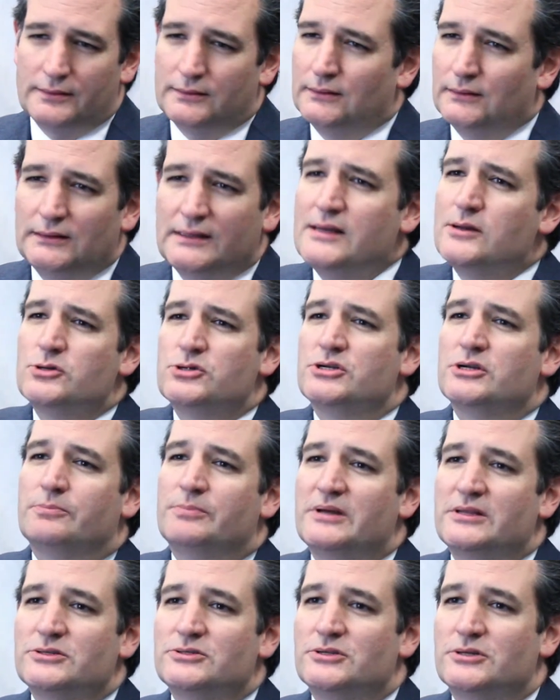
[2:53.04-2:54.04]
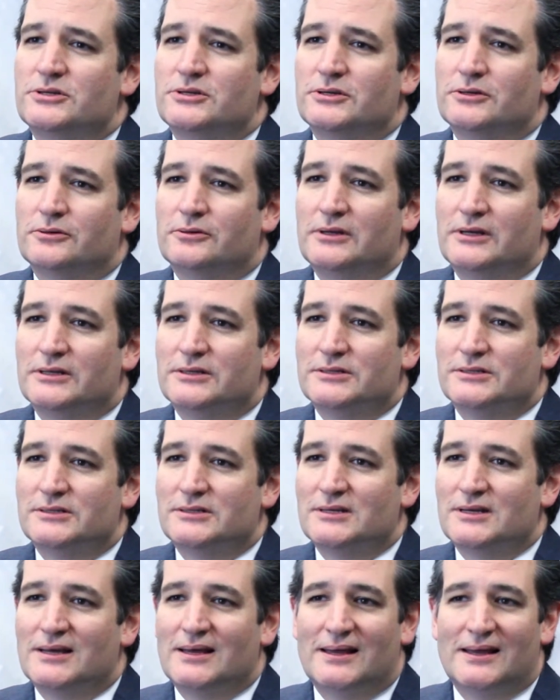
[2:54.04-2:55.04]
The Leadership Institute
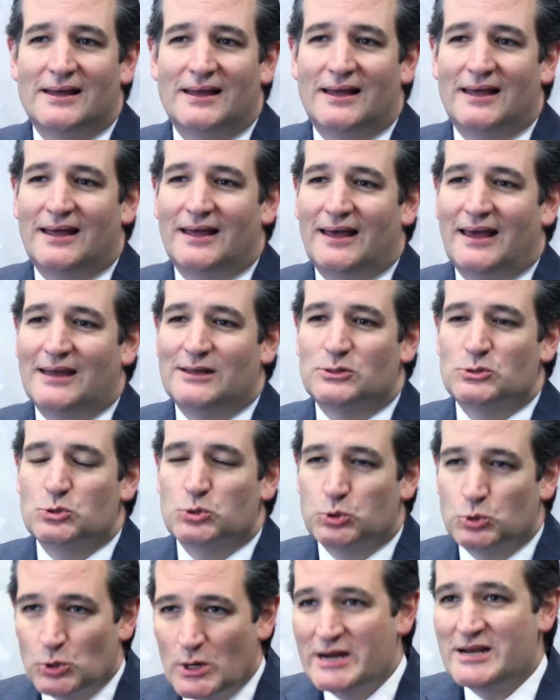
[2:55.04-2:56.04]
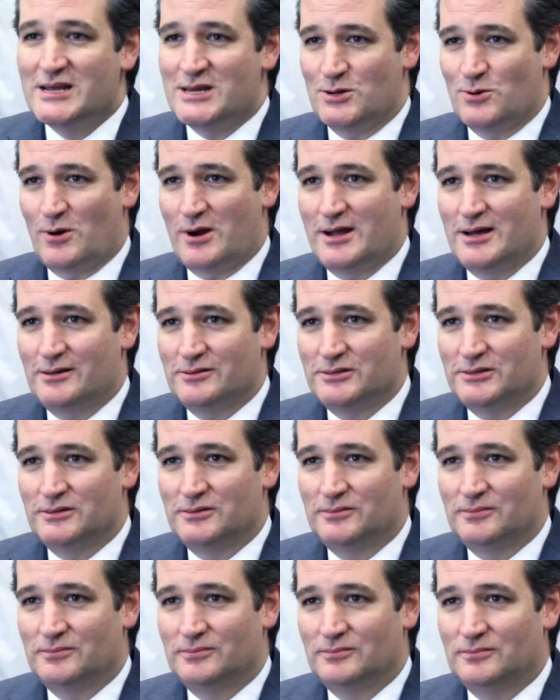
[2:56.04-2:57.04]
is a training ground
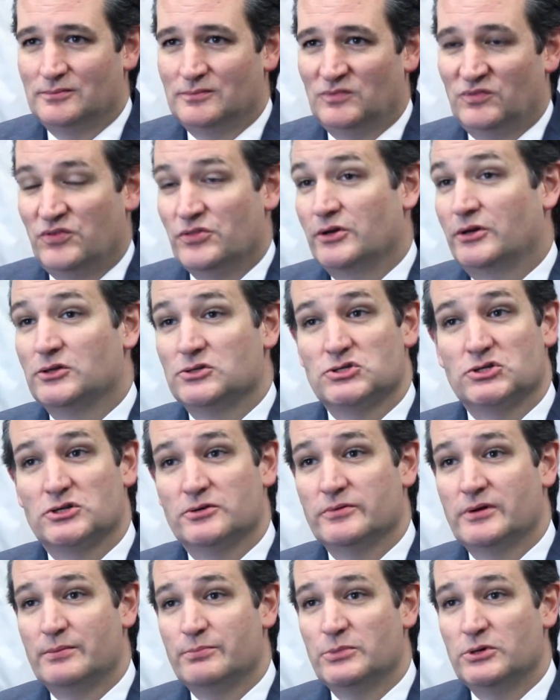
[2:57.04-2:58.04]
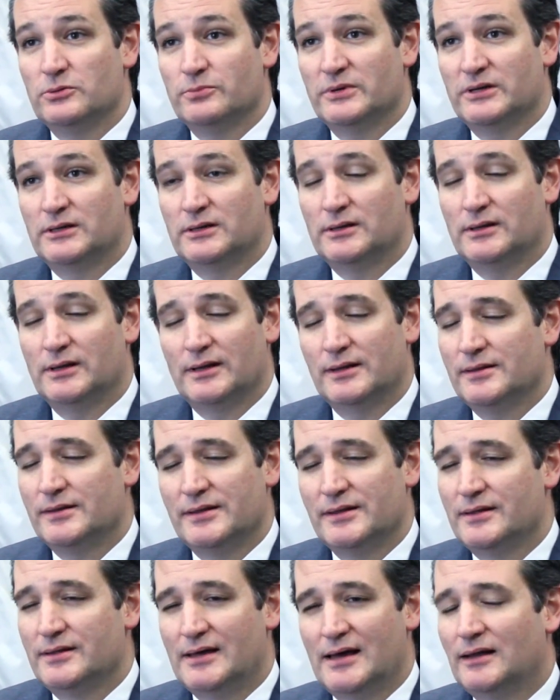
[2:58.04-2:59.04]
for the conservative movement.
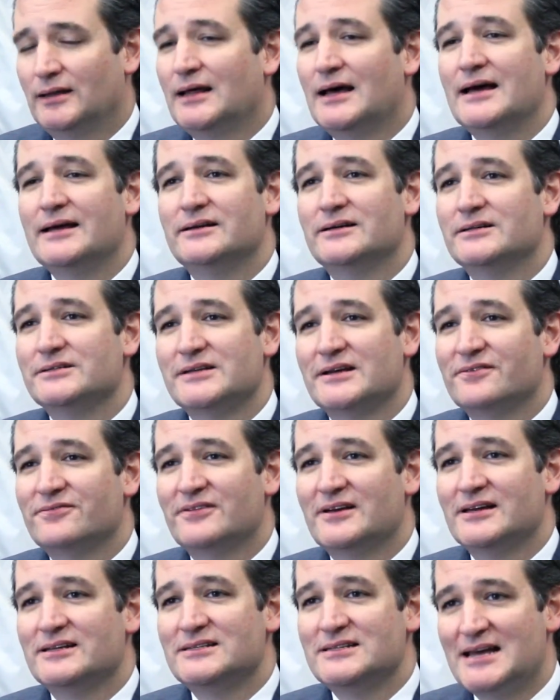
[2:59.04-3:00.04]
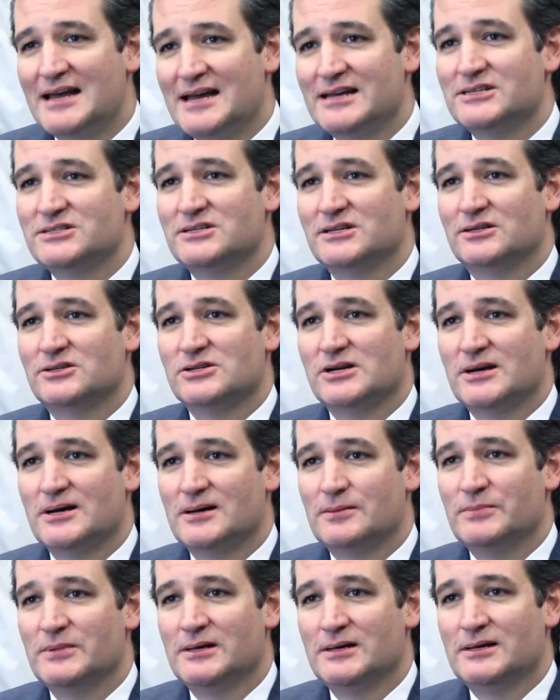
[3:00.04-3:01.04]
The LI does a fantastic job